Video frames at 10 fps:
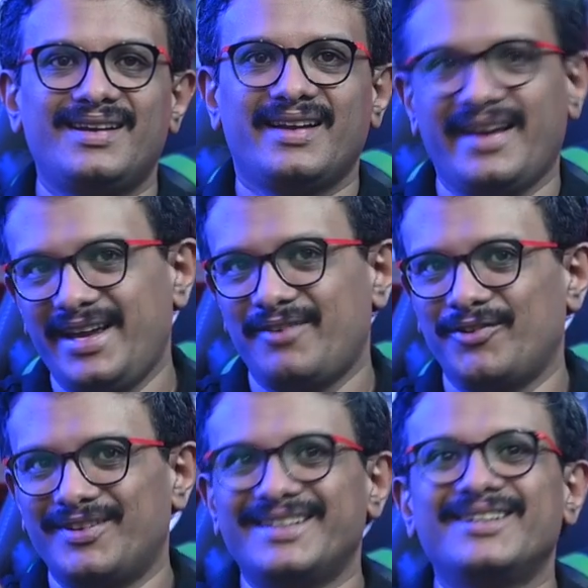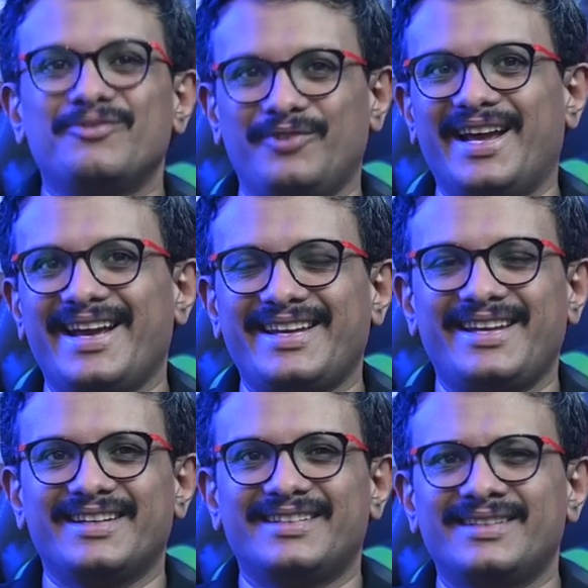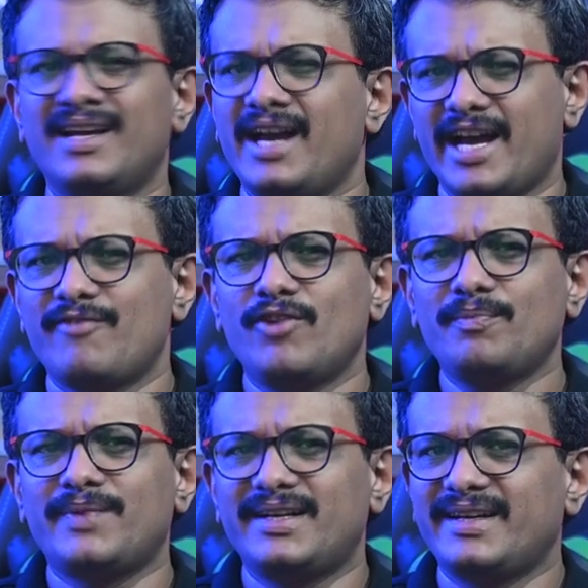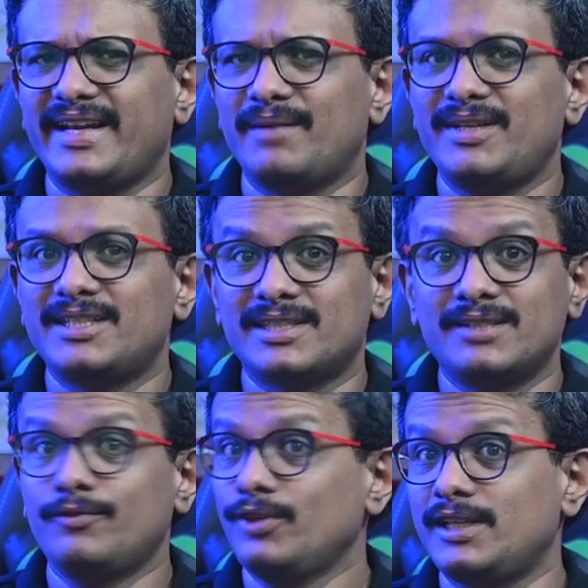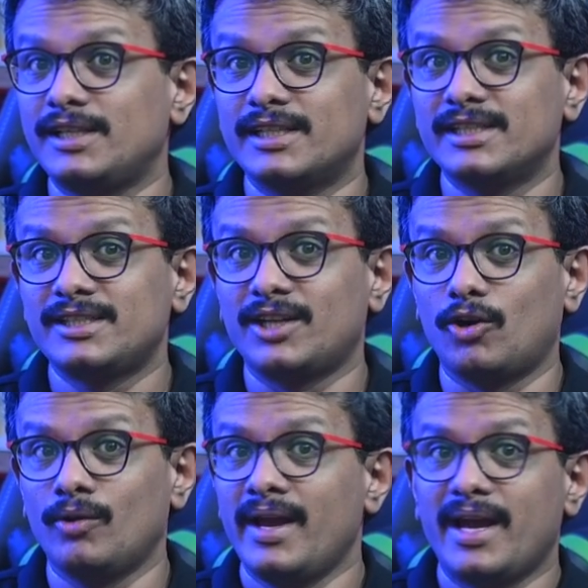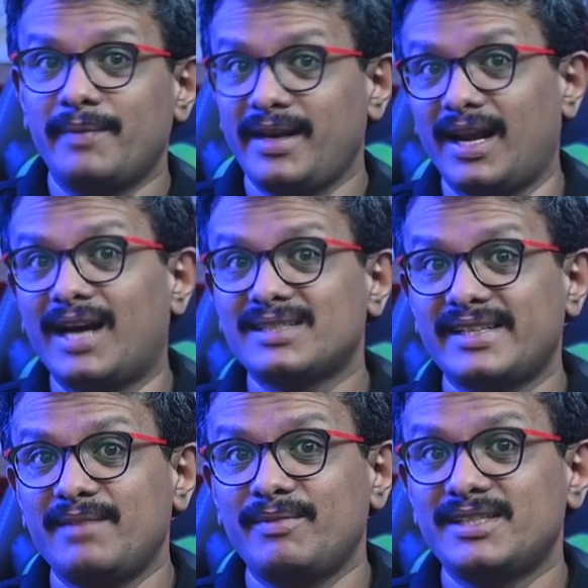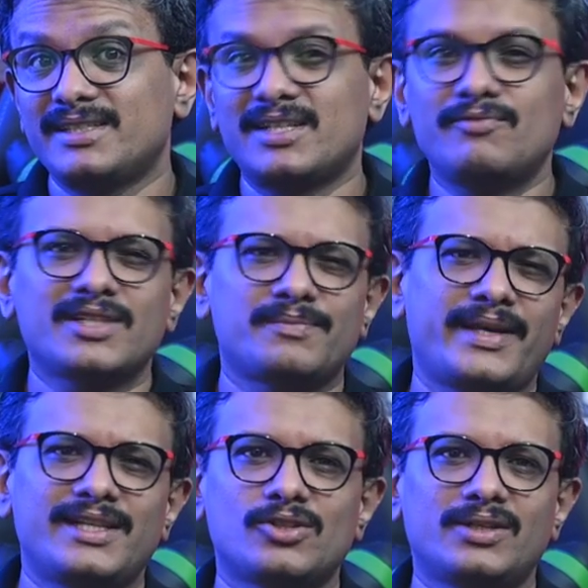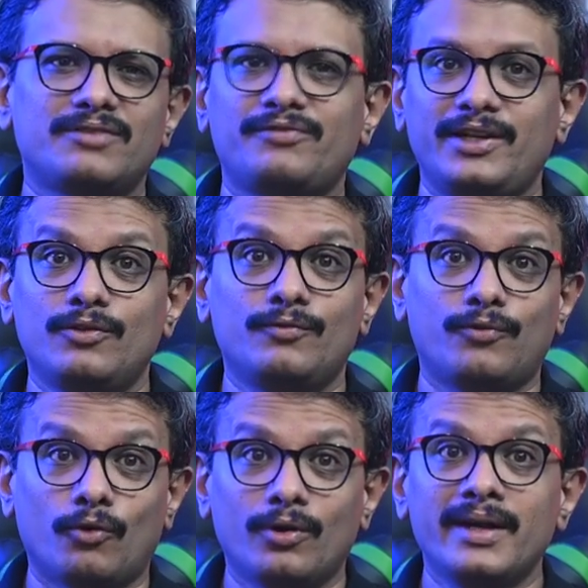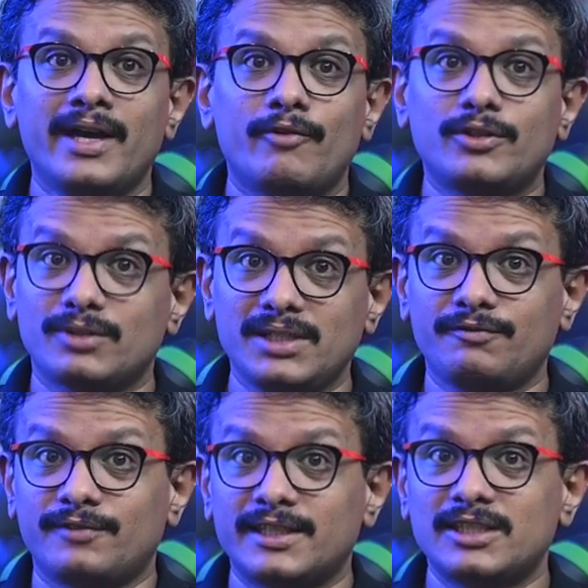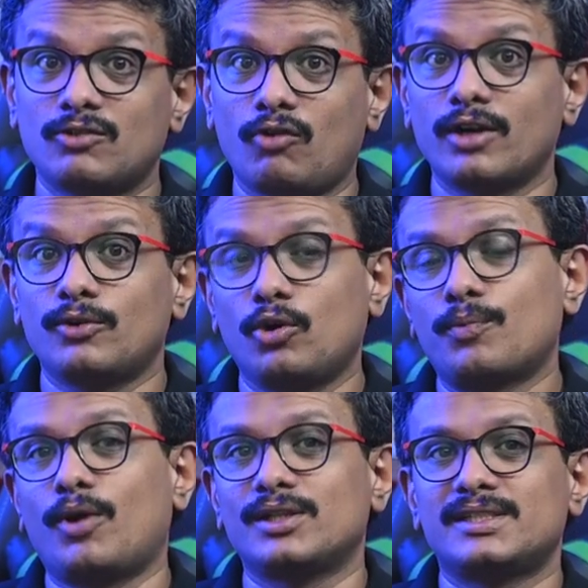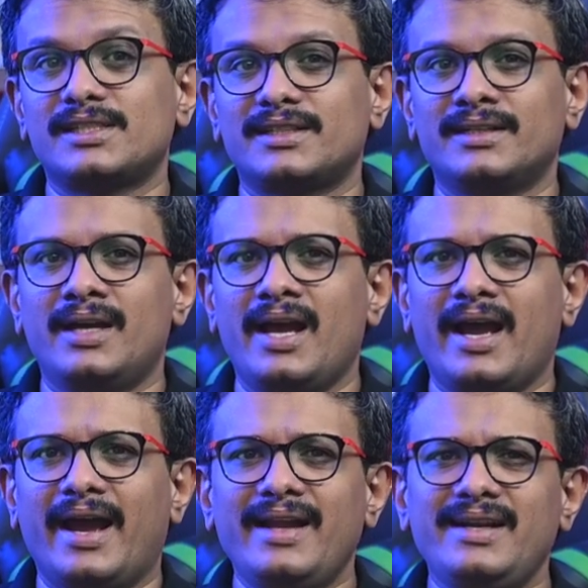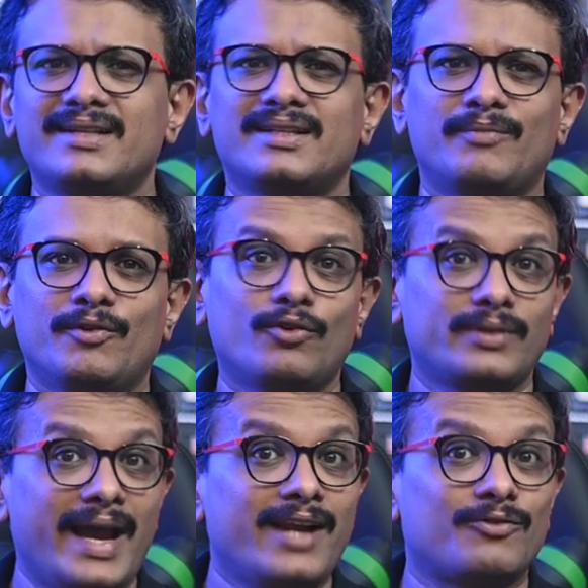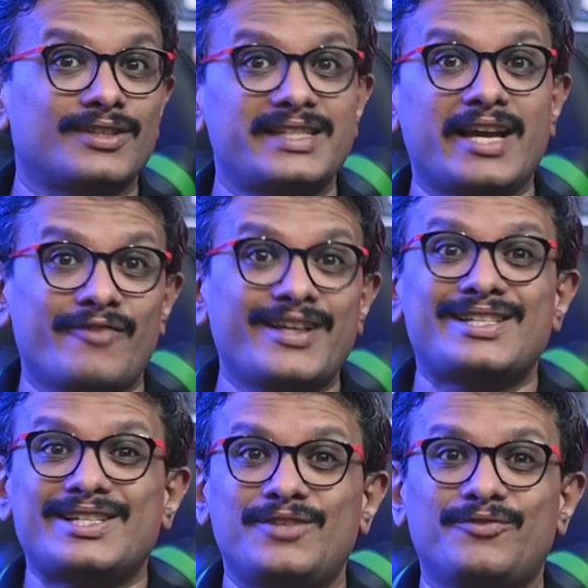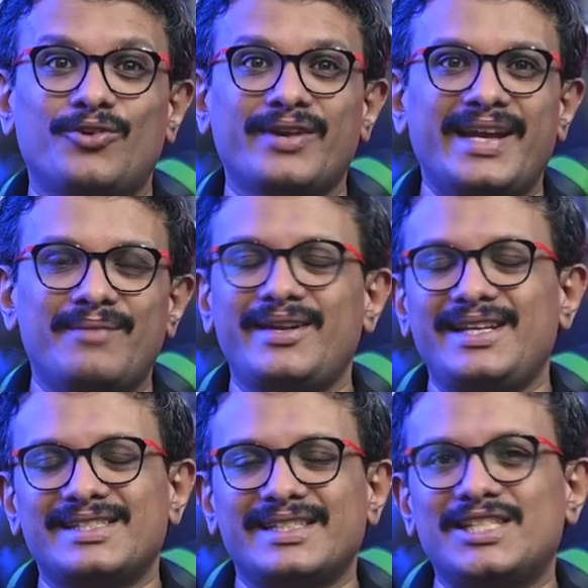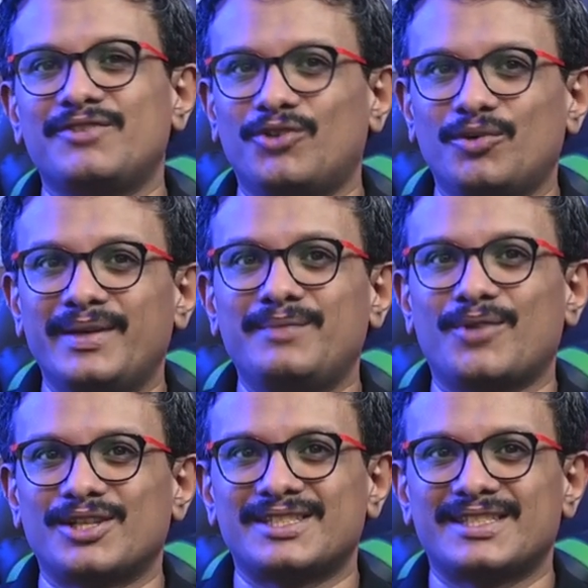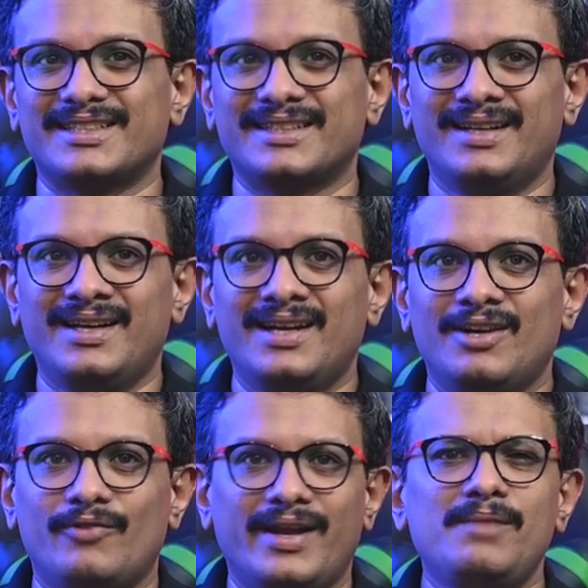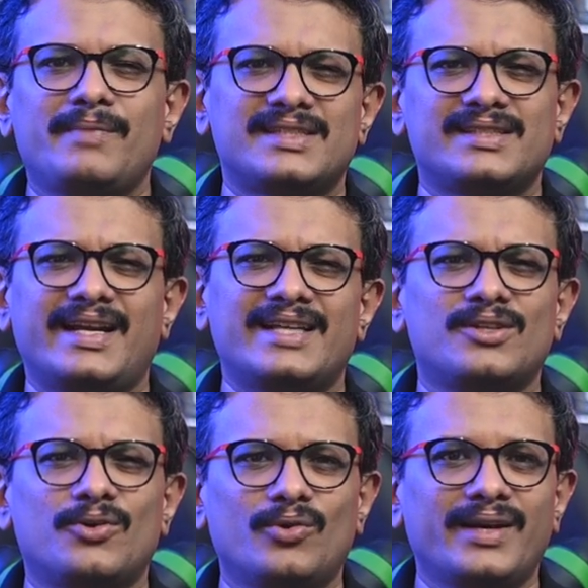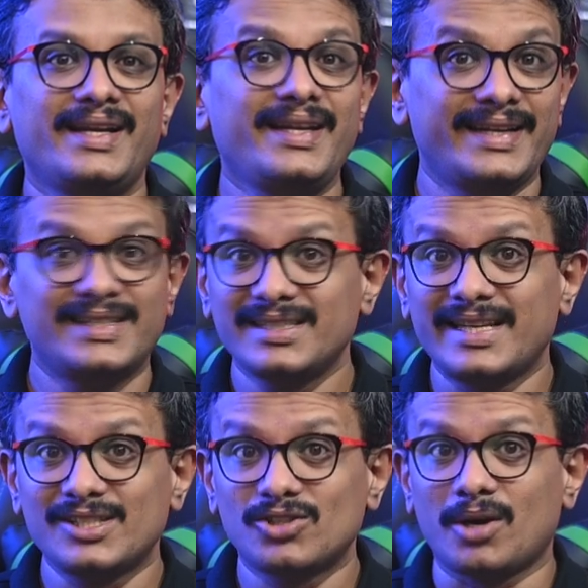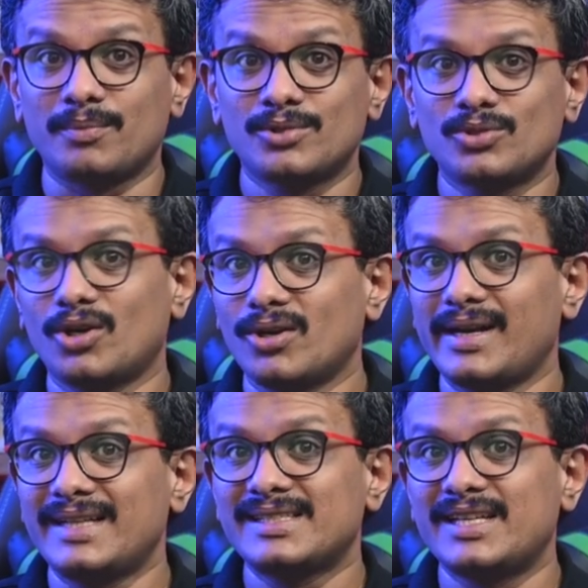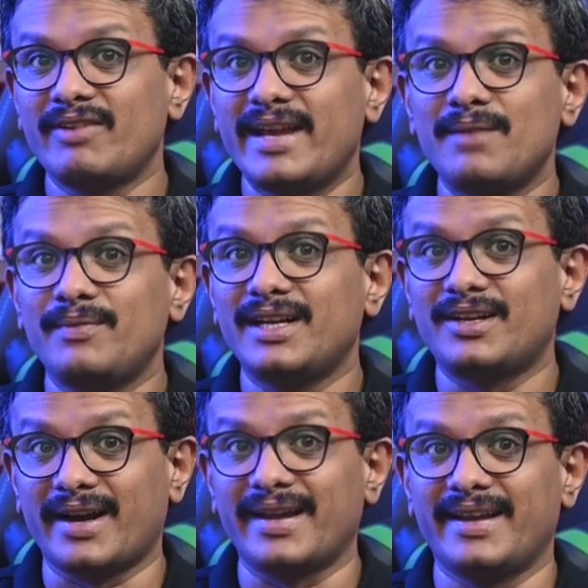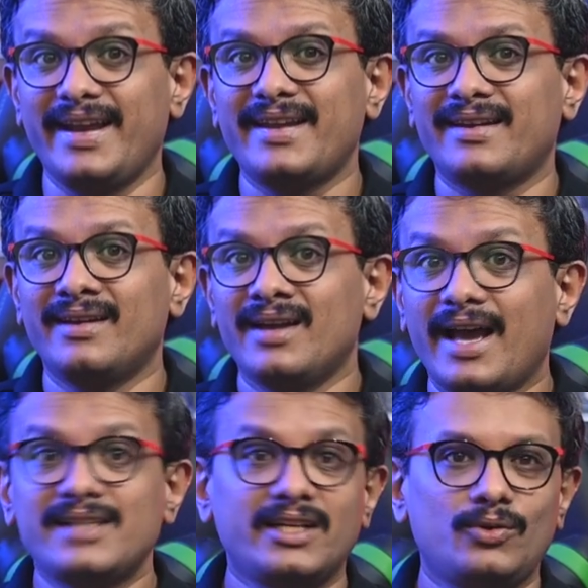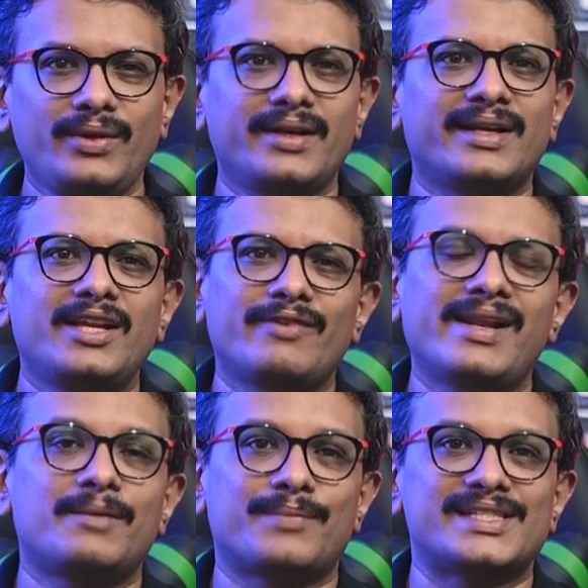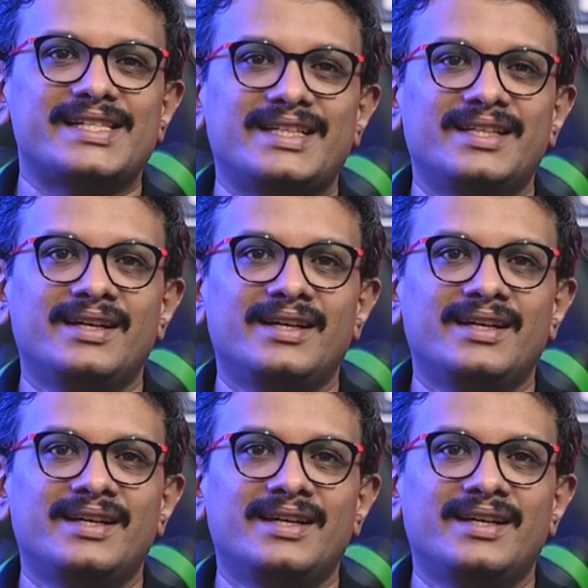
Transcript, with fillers: Hey everyone, Vinayak here. I have not built an AMD system for years now, and my last AMD system was based on the Phenom 4, which was the first quad-core processor, and before that was the FX64 AMD's 64-bit processor. Well, my son has grown and he needs a desktop, so thought let's give AMD a try again, as they're doing really well at present.